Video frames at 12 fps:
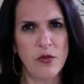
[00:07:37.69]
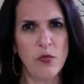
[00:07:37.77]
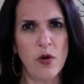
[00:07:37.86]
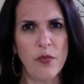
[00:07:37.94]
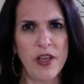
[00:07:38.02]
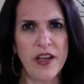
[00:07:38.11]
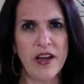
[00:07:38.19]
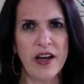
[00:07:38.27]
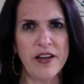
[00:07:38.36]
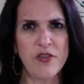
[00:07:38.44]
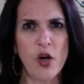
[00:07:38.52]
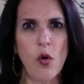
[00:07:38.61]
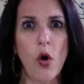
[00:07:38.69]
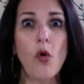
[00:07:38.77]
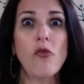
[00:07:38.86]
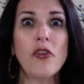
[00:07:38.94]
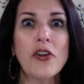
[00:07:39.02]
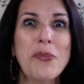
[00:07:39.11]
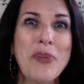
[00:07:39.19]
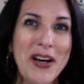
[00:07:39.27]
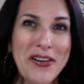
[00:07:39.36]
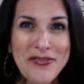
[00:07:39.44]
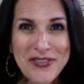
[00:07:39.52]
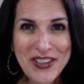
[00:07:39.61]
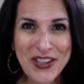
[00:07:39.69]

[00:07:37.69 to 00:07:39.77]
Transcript: when we kind of go over and above